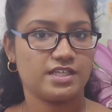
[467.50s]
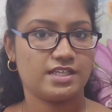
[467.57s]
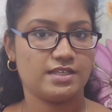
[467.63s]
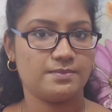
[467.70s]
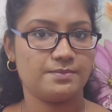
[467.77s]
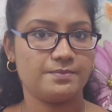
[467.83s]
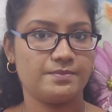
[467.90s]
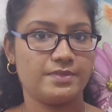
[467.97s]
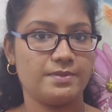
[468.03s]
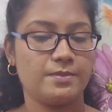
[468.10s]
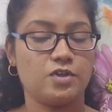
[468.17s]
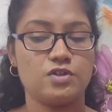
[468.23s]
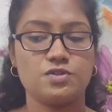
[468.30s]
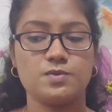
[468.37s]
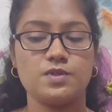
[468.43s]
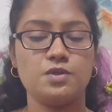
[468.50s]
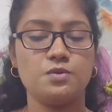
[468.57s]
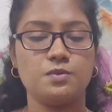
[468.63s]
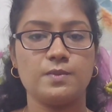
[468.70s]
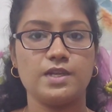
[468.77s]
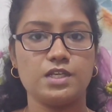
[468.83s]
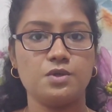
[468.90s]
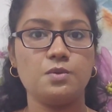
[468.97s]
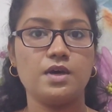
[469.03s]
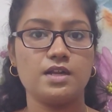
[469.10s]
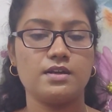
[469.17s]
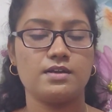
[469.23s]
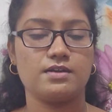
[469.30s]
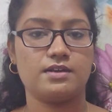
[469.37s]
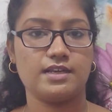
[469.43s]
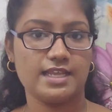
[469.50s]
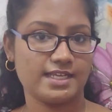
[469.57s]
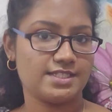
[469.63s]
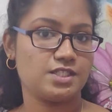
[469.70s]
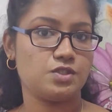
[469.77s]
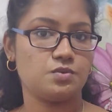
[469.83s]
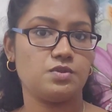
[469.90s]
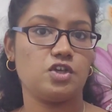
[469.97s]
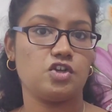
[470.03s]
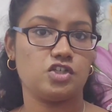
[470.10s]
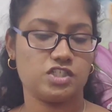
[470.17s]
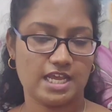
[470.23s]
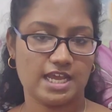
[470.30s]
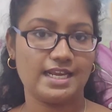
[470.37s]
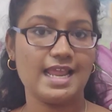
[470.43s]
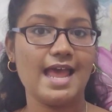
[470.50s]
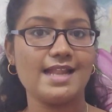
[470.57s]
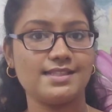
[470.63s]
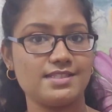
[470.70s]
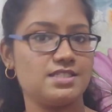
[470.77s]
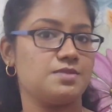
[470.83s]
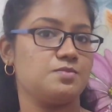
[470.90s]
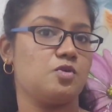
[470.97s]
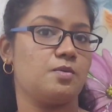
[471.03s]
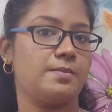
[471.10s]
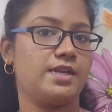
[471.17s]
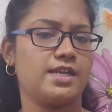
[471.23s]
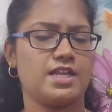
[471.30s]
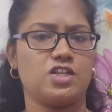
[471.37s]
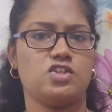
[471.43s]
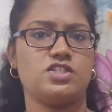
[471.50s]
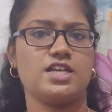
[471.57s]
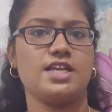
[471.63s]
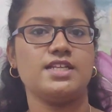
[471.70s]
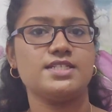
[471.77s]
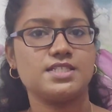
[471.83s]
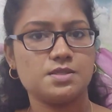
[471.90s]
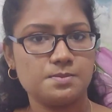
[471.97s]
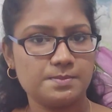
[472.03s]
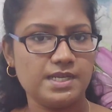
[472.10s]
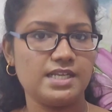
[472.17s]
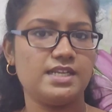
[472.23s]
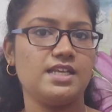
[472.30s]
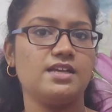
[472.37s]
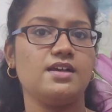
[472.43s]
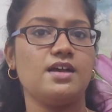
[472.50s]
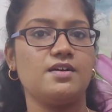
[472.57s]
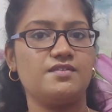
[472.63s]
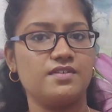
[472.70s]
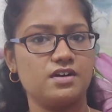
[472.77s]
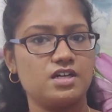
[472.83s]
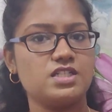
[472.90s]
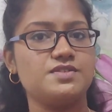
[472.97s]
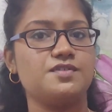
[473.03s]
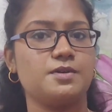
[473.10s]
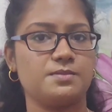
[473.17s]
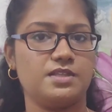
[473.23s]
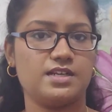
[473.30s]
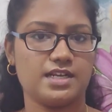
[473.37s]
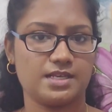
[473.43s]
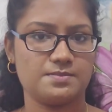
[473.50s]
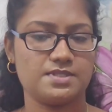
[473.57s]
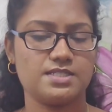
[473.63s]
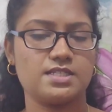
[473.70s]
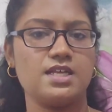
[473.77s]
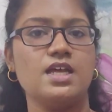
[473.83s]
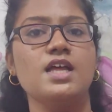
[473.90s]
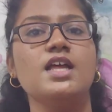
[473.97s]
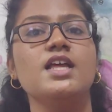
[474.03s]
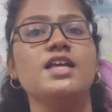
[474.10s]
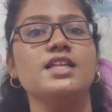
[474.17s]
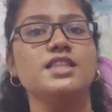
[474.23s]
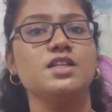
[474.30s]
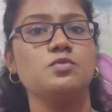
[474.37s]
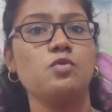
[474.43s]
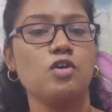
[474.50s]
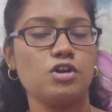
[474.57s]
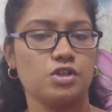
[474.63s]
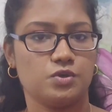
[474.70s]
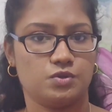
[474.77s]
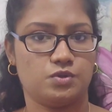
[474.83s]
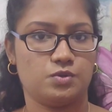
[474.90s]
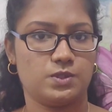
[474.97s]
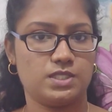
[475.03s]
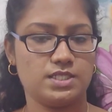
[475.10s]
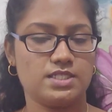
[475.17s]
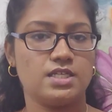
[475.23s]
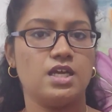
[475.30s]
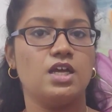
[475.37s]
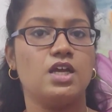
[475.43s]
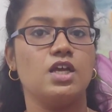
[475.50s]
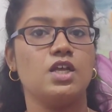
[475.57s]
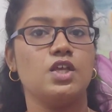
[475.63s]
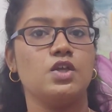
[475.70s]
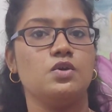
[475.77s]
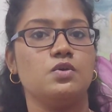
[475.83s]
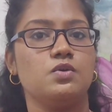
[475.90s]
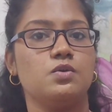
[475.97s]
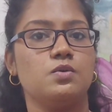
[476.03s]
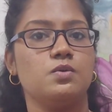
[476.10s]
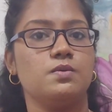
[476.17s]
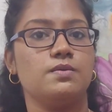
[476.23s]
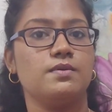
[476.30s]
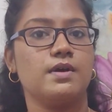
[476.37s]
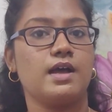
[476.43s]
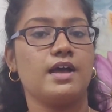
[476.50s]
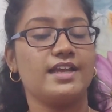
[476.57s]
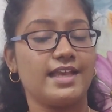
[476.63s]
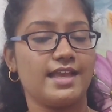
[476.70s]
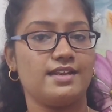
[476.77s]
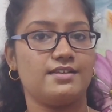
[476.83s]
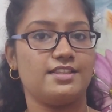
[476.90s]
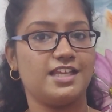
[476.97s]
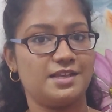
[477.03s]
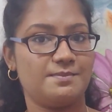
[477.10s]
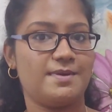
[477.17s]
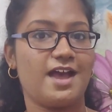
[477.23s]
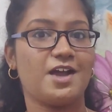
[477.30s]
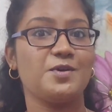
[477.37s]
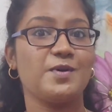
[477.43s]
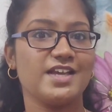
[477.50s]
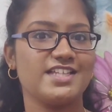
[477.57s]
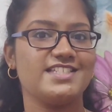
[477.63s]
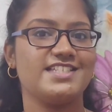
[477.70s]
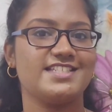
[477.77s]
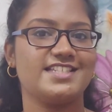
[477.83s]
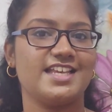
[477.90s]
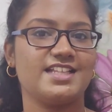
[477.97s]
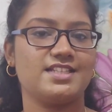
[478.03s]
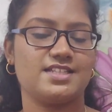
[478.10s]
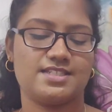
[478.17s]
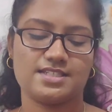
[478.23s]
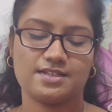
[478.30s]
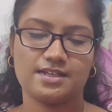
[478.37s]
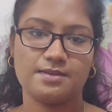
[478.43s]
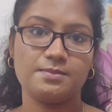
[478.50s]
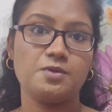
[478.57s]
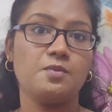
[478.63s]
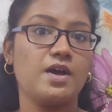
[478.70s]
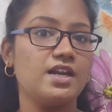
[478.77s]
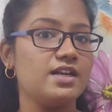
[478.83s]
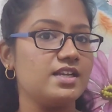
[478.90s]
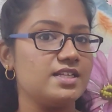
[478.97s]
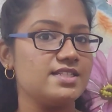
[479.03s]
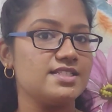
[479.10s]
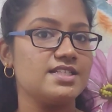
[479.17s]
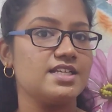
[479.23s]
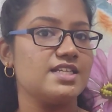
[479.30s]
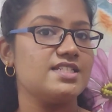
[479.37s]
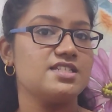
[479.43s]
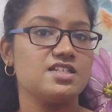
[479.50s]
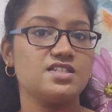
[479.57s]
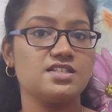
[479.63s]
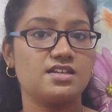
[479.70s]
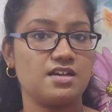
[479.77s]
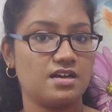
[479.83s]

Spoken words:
tricky because when you are next to your child at this moment and your child is repeating a verse from the rhymes, then what you do is you again think back, why is he saying this? It can be one reason that he's just